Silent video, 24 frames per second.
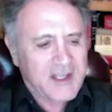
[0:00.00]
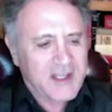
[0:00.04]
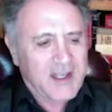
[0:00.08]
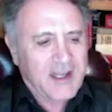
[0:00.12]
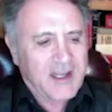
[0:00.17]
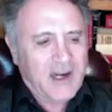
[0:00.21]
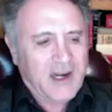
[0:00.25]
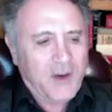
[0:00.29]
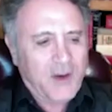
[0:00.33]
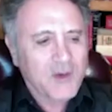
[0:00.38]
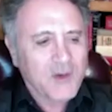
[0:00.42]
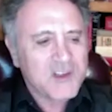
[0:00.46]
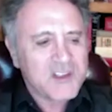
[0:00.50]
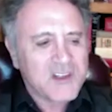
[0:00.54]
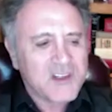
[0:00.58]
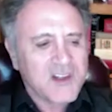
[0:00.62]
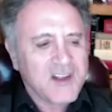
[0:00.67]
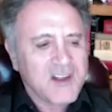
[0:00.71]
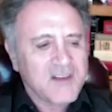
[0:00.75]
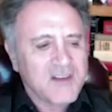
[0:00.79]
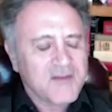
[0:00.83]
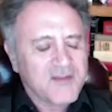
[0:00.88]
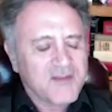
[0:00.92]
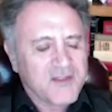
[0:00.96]
And I always
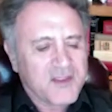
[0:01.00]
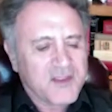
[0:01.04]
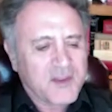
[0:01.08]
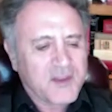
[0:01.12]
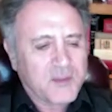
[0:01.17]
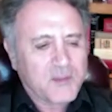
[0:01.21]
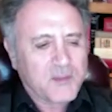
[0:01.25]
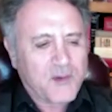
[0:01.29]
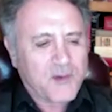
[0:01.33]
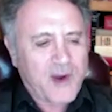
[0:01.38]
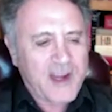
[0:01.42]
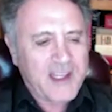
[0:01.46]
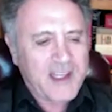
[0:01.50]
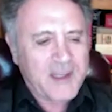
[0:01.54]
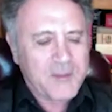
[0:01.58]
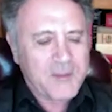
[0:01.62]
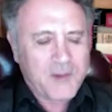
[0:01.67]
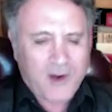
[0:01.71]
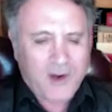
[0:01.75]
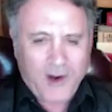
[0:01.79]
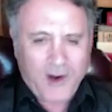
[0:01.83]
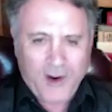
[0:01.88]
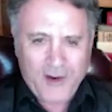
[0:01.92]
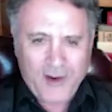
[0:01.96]
loved the break in
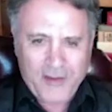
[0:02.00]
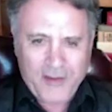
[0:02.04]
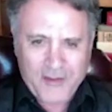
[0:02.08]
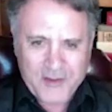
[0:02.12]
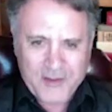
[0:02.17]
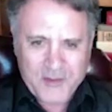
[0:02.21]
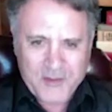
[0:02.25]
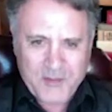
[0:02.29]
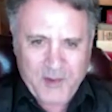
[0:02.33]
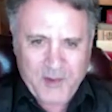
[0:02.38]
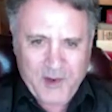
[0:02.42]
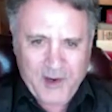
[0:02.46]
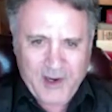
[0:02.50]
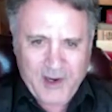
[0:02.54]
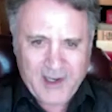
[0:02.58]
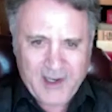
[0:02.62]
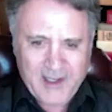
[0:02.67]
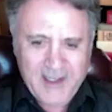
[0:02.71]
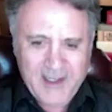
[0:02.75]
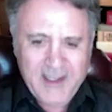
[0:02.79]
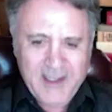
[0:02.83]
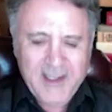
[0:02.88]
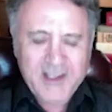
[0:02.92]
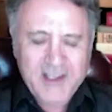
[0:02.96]
MacArthur's Park.
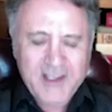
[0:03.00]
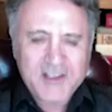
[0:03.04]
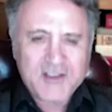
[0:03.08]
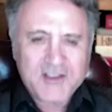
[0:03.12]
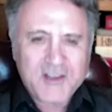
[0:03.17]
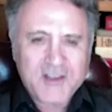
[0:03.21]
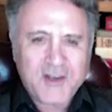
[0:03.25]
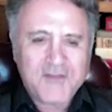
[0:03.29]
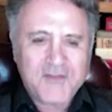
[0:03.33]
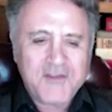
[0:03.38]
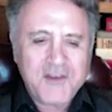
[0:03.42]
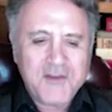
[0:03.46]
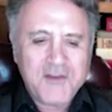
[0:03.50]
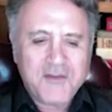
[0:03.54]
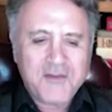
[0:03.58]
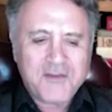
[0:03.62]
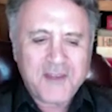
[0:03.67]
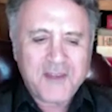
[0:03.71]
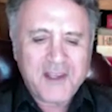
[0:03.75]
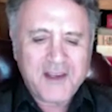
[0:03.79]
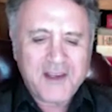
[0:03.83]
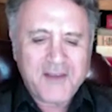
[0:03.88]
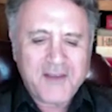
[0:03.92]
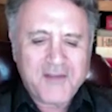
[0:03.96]
So if you
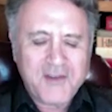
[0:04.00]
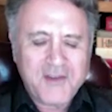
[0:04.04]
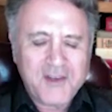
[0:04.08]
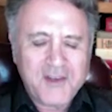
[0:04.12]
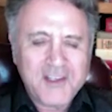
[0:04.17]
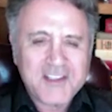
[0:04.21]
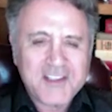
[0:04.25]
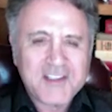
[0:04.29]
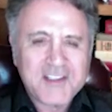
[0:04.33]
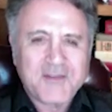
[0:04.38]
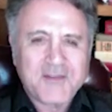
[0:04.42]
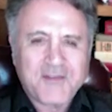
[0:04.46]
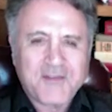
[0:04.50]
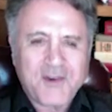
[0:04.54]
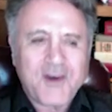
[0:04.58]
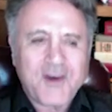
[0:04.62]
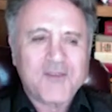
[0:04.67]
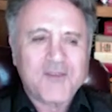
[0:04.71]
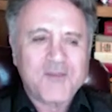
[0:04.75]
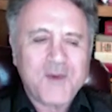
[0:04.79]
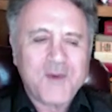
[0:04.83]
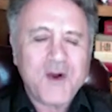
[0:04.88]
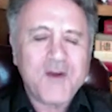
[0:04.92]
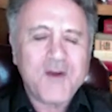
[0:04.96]
think, if you listen to Far
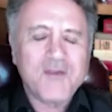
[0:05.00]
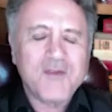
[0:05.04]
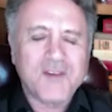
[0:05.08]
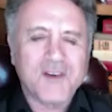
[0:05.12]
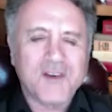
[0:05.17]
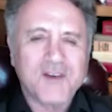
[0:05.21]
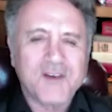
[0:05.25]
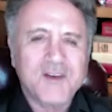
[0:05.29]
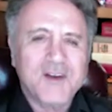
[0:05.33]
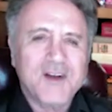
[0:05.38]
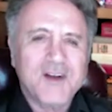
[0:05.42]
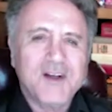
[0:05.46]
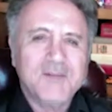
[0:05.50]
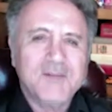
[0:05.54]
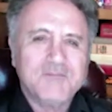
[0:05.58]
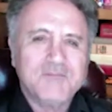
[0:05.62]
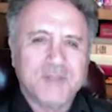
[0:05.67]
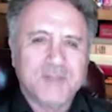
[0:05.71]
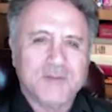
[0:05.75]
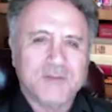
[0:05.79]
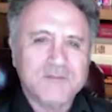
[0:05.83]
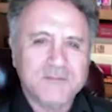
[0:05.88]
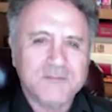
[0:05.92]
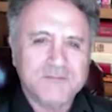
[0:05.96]
From Over,
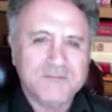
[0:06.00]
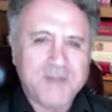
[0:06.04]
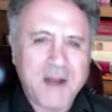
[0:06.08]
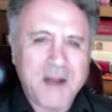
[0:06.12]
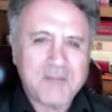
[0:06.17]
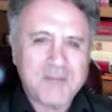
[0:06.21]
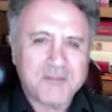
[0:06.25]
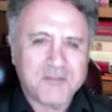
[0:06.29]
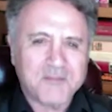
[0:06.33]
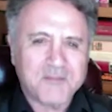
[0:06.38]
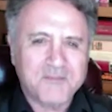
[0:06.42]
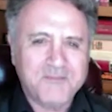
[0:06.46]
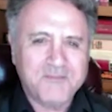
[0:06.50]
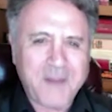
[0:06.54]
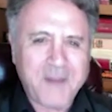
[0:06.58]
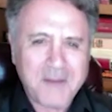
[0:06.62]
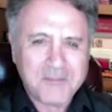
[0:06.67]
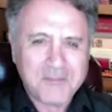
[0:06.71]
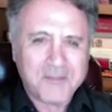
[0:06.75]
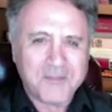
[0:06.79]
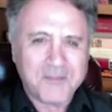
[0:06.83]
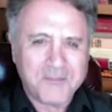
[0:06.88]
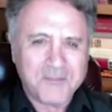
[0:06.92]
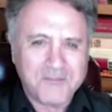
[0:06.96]
pop,
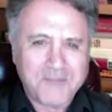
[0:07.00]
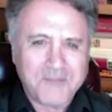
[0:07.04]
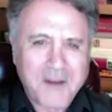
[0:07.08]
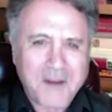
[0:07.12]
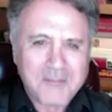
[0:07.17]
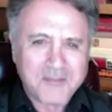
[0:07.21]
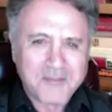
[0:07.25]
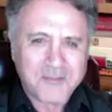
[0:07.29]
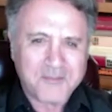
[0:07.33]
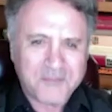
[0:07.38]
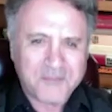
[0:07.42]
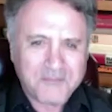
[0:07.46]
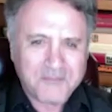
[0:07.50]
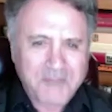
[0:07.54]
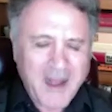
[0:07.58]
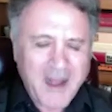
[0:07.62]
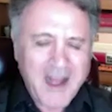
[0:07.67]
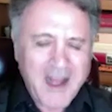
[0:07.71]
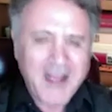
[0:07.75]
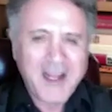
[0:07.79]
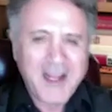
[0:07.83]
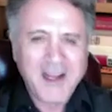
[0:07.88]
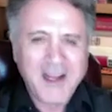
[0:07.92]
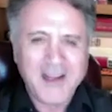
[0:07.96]
pop, pop,
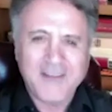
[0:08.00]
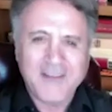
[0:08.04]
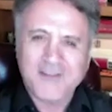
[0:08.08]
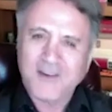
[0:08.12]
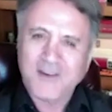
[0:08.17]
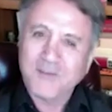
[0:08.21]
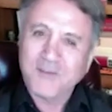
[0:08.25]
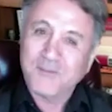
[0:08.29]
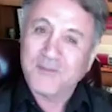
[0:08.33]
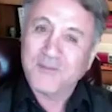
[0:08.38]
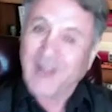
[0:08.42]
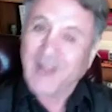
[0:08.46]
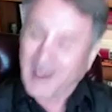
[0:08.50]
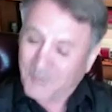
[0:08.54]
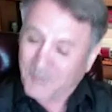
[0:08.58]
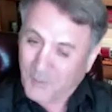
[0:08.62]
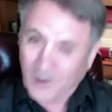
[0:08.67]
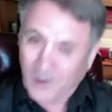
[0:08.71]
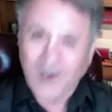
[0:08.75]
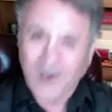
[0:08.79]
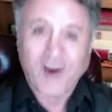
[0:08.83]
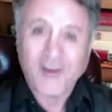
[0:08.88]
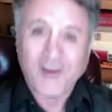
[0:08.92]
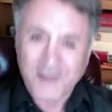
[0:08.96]
pop. like
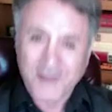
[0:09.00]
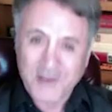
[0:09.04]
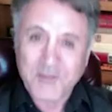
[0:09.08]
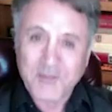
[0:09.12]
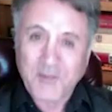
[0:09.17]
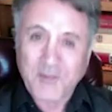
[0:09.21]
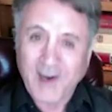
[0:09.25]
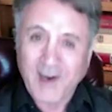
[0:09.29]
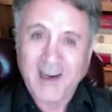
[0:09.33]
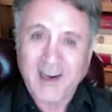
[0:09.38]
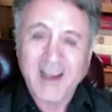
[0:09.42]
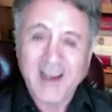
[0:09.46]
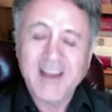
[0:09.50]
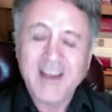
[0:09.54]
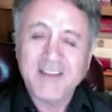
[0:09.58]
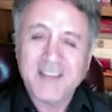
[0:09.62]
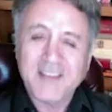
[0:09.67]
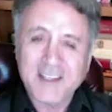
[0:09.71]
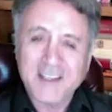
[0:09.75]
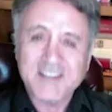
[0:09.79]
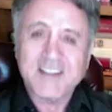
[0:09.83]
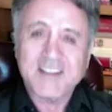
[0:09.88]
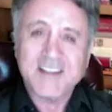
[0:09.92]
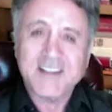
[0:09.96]
MacArthur's Park.
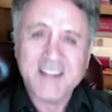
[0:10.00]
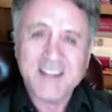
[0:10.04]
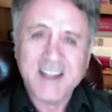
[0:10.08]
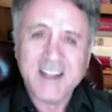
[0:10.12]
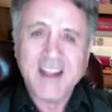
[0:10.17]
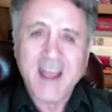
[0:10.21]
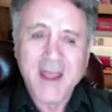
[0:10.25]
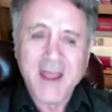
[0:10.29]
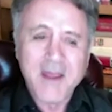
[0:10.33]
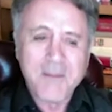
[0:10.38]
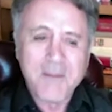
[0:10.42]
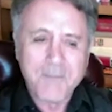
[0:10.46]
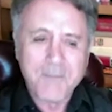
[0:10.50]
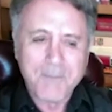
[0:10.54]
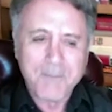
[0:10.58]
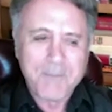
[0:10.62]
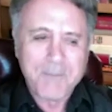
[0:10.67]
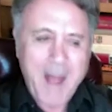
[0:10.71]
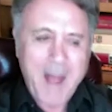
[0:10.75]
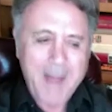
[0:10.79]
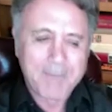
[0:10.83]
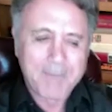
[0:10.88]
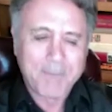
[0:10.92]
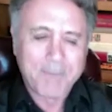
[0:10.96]
This is the end.
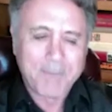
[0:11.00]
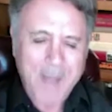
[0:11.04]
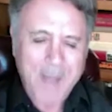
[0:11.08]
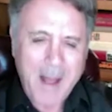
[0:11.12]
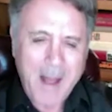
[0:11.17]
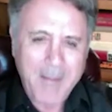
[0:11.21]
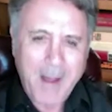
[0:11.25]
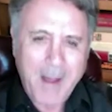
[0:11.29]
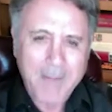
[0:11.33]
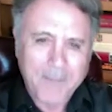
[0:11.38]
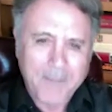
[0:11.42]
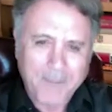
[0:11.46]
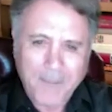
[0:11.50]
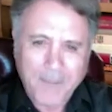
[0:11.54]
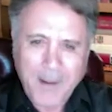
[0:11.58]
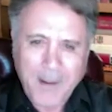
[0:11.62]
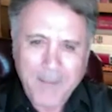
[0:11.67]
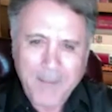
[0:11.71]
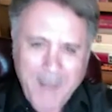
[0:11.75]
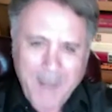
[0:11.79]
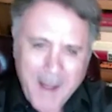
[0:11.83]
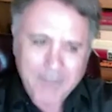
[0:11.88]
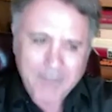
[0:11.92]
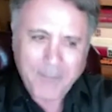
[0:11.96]
Pop, pop, pop,
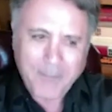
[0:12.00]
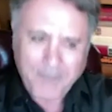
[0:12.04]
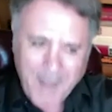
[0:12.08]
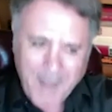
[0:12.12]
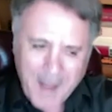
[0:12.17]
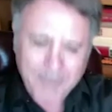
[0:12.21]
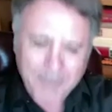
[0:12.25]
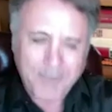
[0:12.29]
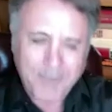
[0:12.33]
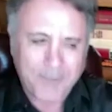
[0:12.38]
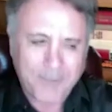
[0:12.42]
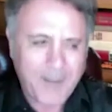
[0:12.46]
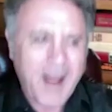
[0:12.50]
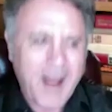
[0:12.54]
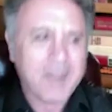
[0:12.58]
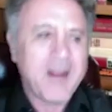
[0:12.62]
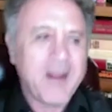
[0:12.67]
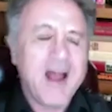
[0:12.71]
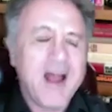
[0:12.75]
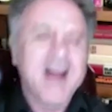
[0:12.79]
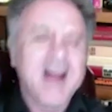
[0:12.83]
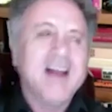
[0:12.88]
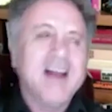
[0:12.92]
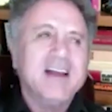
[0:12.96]
pop, pop, pop.
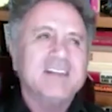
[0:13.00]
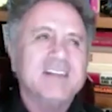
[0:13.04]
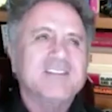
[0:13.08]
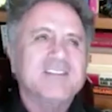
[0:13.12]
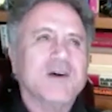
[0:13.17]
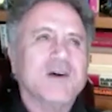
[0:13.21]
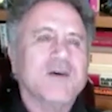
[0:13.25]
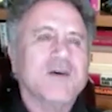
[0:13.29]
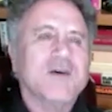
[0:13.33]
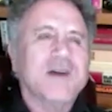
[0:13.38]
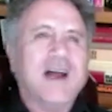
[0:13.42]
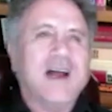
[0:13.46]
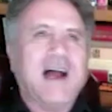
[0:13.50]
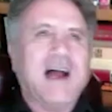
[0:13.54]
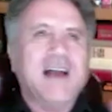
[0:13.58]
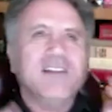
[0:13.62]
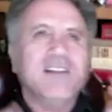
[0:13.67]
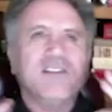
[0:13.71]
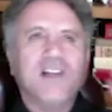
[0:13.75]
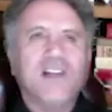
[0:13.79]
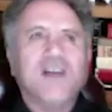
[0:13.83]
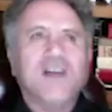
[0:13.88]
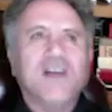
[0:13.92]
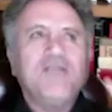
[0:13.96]
So I
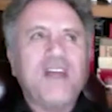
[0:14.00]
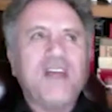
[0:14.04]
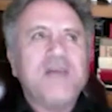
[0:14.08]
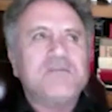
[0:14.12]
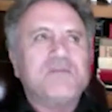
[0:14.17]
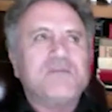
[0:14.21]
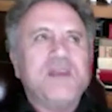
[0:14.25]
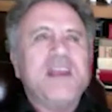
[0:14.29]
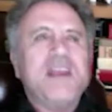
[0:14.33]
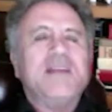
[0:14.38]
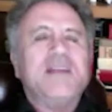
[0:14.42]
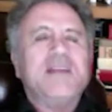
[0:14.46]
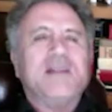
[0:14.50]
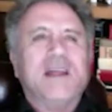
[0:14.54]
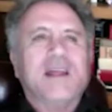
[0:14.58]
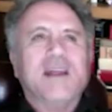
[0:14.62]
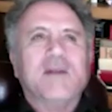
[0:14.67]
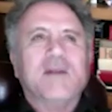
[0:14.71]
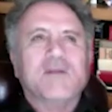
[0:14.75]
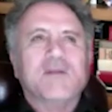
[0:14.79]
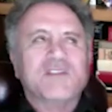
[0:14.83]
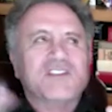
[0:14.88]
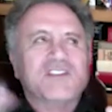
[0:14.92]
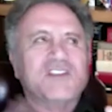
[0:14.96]
love that beat. And
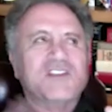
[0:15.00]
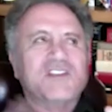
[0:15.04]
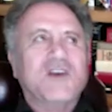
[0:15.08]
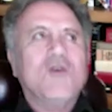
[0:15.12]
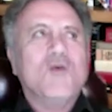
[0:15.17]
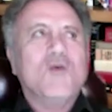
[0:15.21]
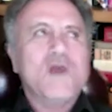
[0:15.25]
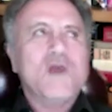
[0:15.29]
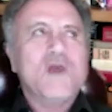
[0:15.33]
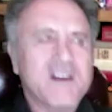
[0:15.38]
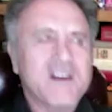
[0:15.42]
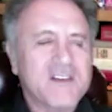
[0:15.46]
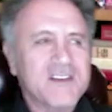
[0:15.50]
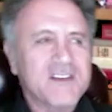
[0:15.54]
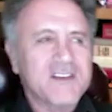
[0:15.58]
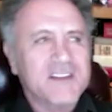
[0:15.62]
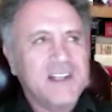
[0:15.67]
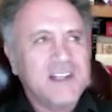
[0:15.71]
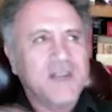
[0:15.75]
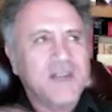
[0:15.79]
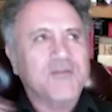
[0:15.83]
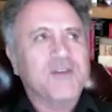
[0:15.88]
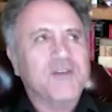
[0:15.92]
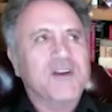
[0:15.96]
it was so weird and
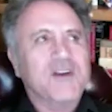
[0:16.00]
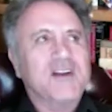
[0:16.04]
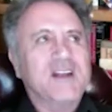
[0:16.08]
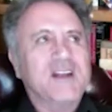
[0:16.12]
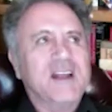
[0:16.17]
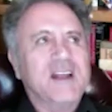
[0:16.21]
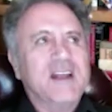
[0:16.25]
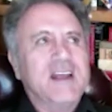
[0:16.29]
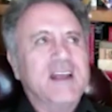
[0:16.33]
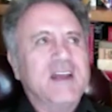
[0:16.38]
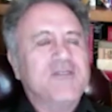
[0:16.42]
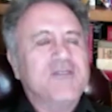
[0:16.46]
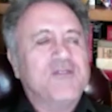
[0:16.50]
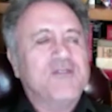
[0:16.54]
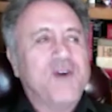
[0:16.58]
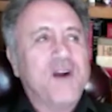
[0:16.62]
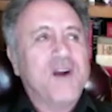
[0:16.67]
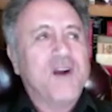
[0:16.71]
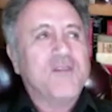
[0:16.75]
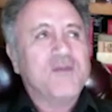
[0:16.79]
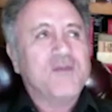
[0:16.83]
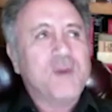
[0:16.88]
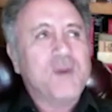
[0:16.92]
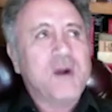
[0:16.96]
different. And
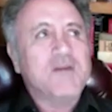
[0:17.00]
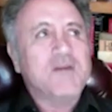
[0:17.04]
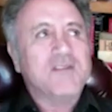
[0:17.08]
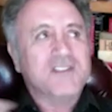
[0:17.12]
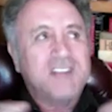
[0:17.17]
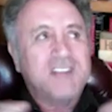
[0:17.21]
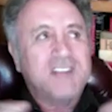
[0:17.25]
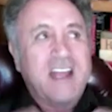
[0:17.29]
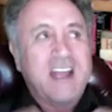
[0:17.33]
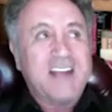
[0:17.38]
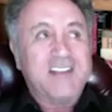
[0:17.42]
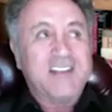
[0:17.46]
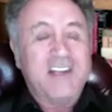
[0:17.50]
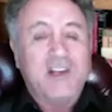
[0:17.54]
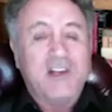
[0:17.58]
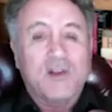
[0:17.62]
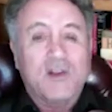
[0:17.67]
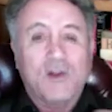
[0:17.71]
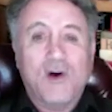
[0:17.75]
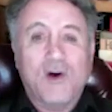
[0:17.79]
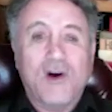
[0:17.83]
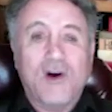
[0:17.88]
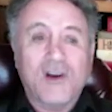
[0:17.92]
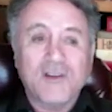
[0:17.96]
Far From Over is actually
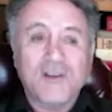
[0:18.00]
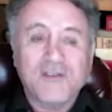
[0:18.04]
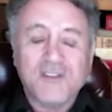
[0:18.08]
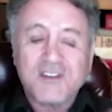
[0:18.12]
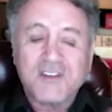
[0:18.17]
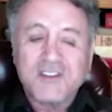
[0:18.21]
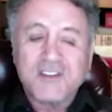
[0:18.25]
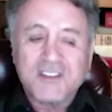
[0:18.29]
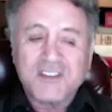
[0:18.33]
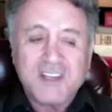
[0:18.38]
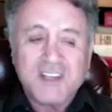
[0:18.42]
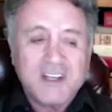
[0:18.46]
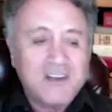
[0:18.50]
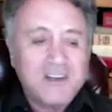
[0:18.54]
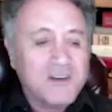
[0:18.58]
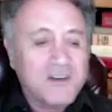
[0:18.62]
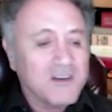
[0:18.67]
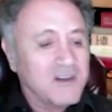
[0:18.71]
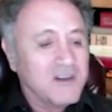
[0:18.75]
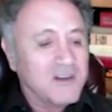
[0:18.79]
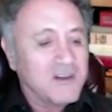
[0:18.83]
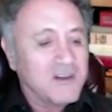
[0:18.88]
long for a single.